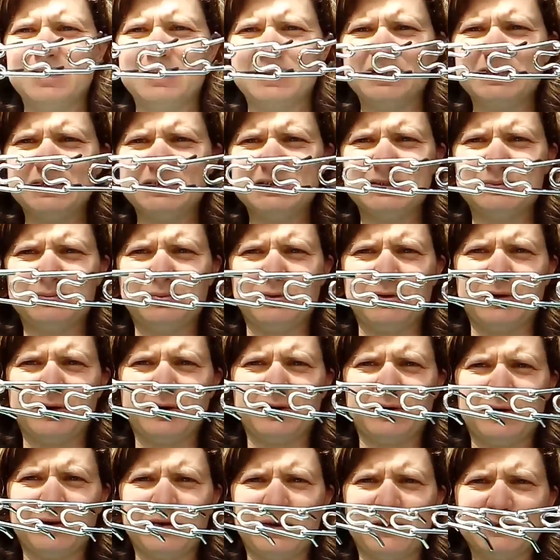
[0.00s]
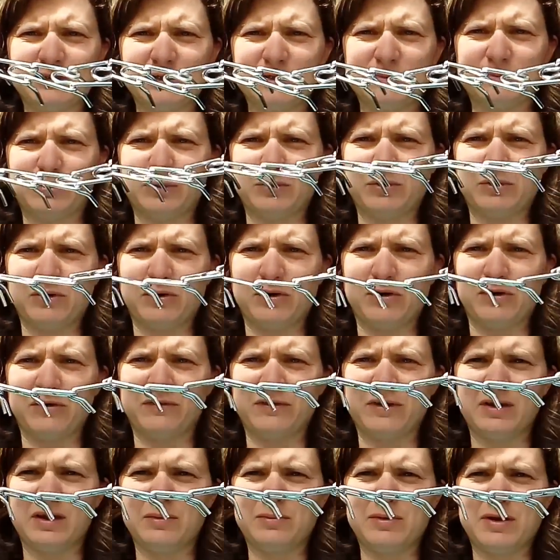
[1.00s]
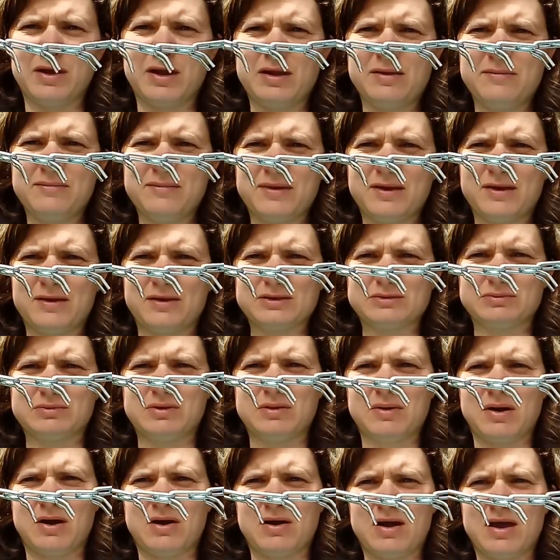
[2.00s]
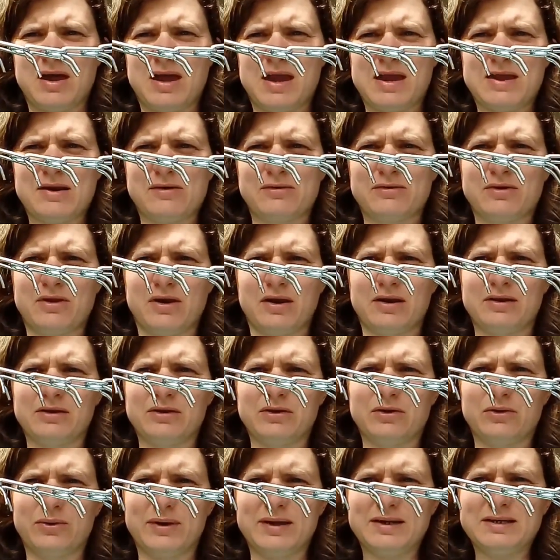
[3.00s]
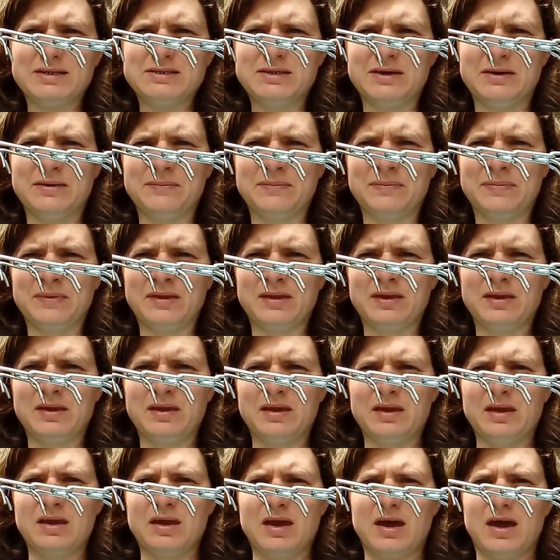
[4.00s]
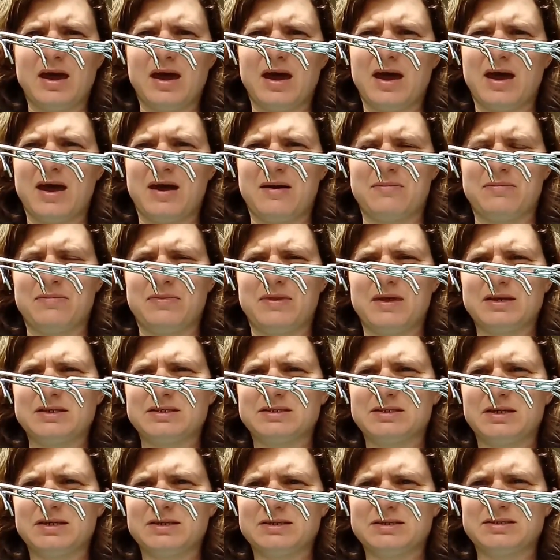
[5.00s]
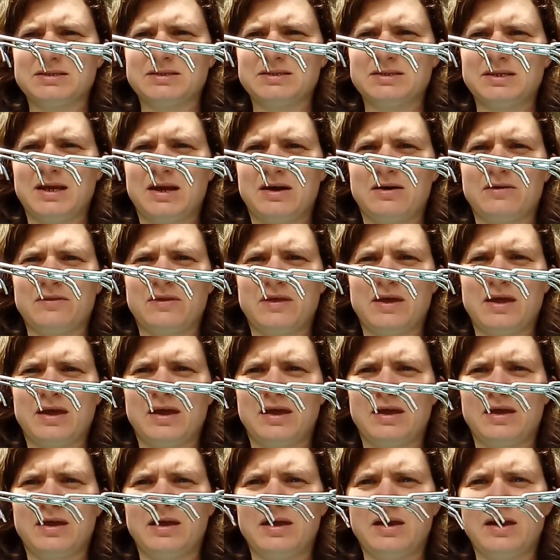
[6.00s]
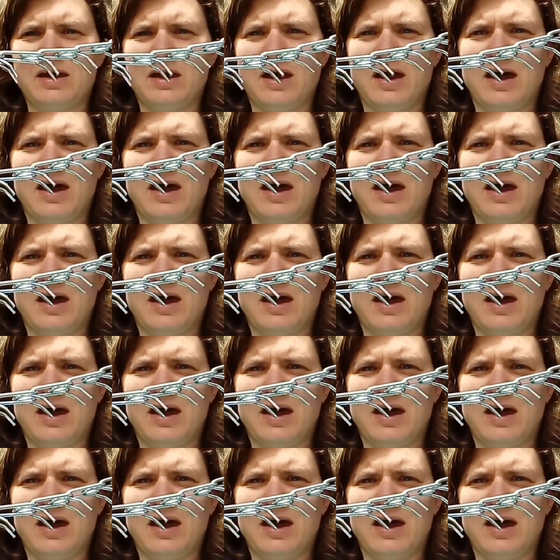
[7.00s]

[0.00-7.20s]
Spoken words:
this is the prong collar I've just bought off eBay. It cost me about £8 or £9. There's dozens out there,